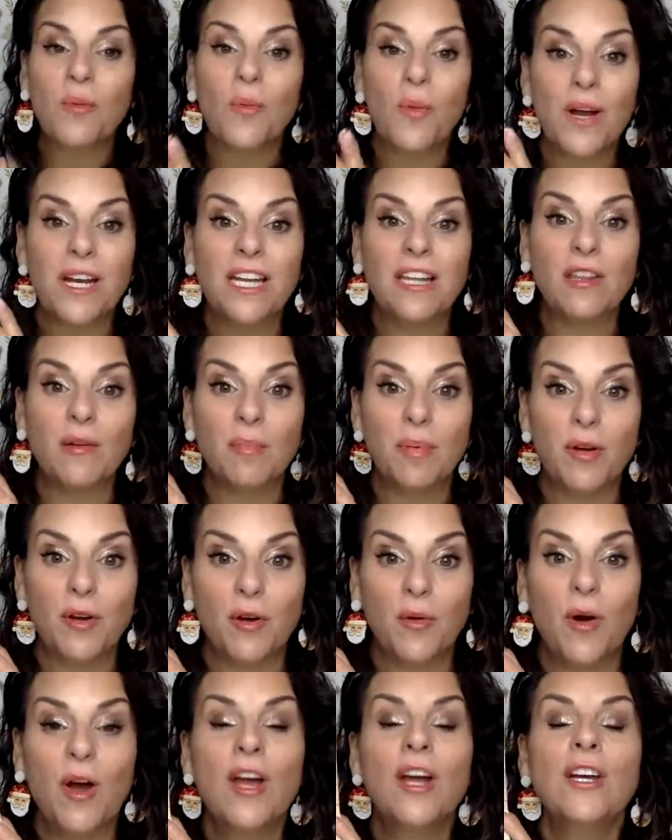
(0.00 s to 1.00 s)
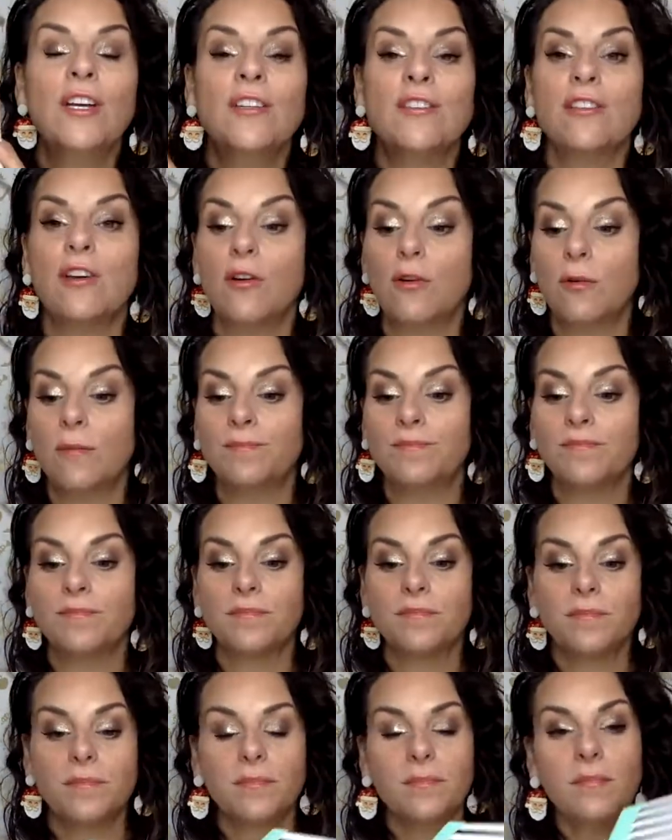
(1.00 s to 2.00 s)
Winnie the Pooh. So
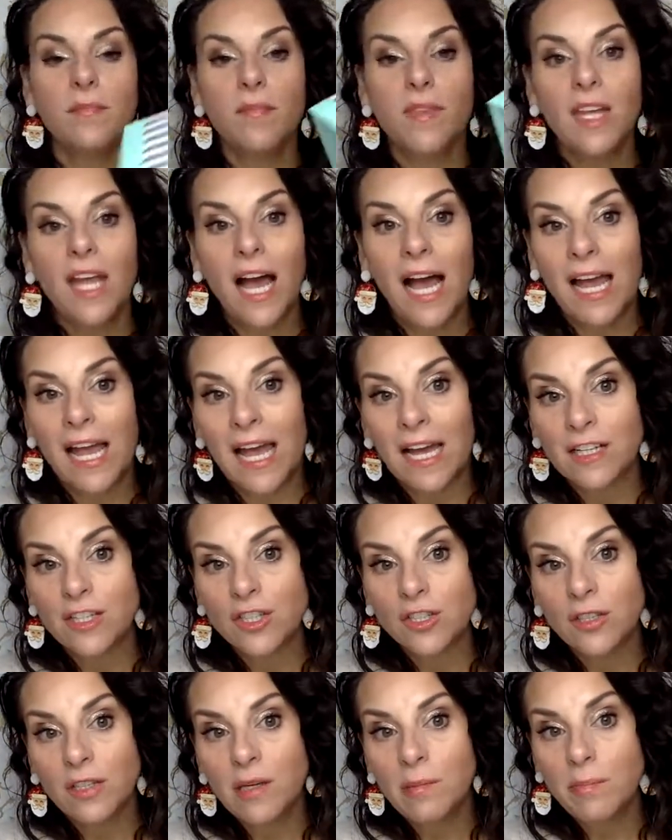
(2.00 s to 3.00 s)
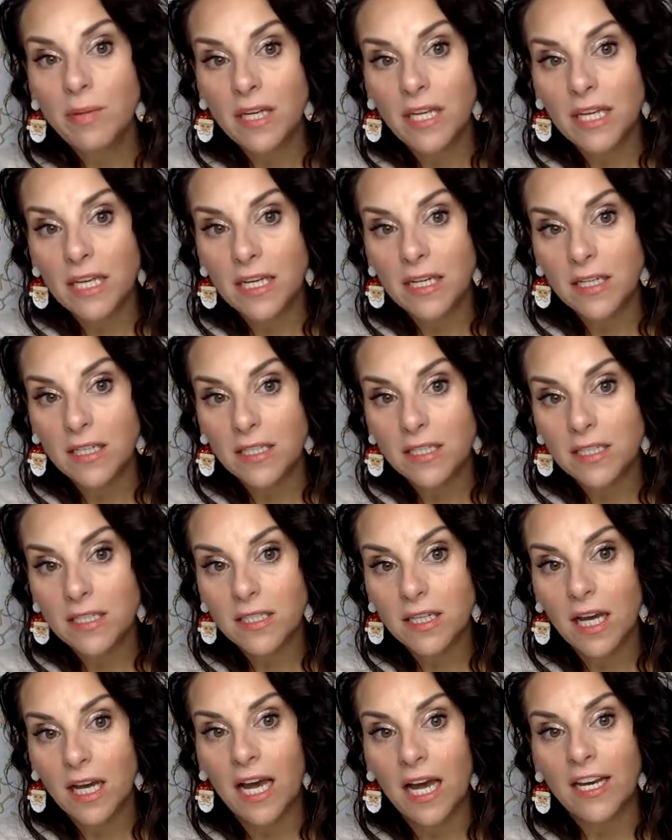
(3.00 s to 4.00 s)
I actually
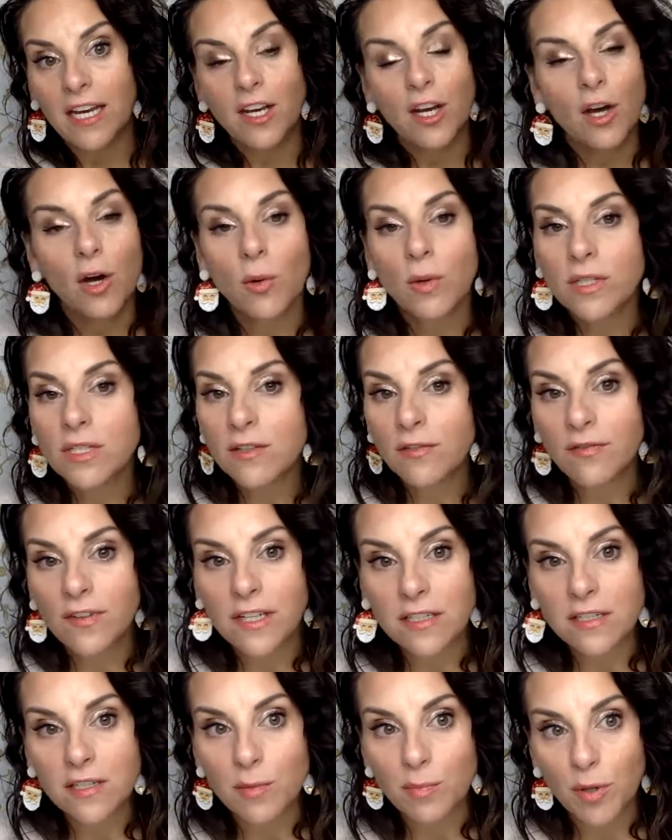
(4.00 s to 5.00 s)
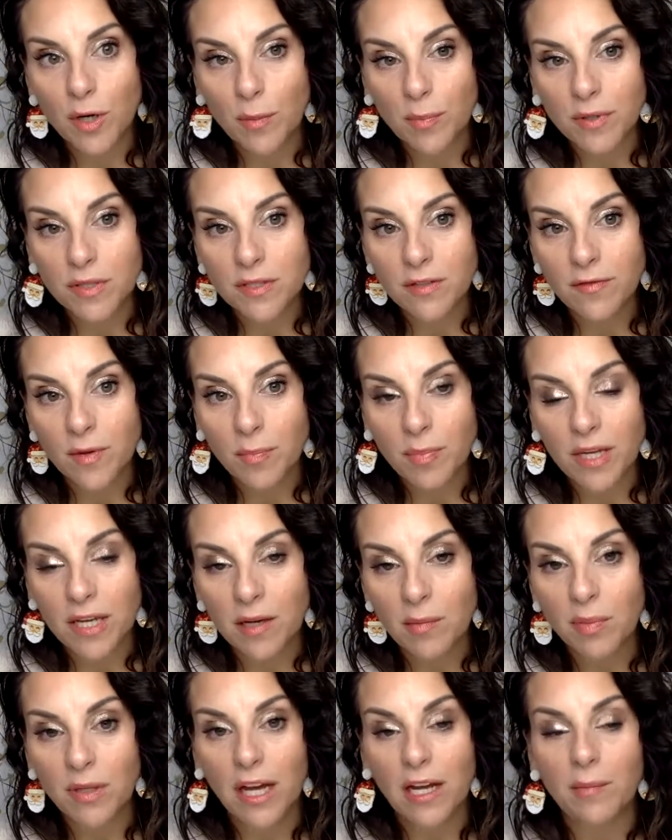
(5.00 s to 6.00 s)
peeked. I know it defeats the purpose of it being a
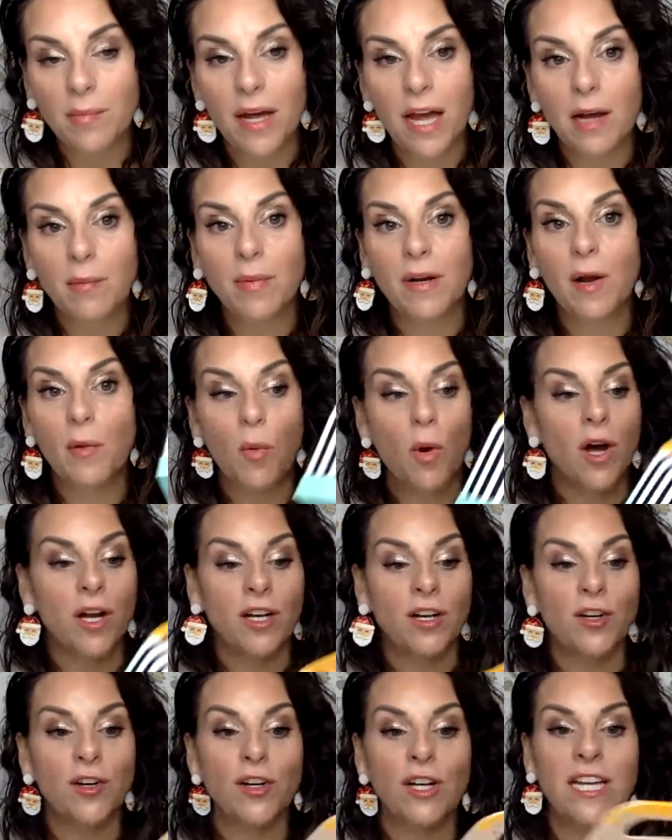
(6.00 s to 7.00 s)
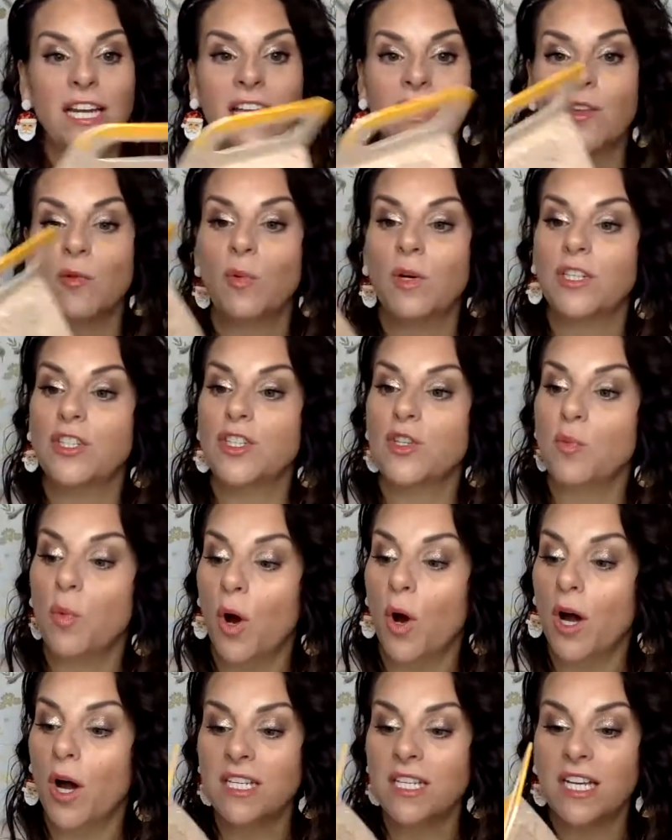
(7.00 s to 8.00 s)
blind bag, but I wanted her to get the one she
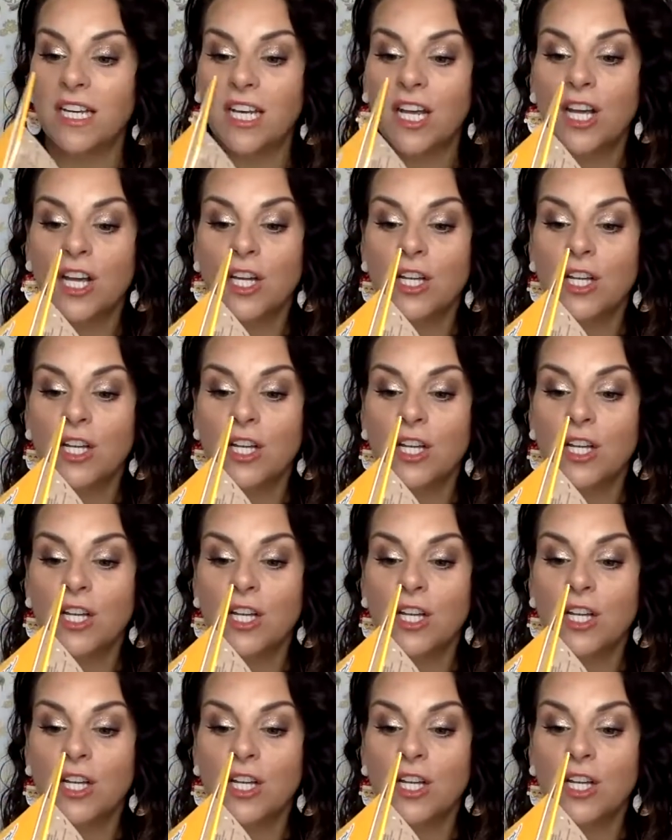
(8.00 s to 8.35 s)
wanted.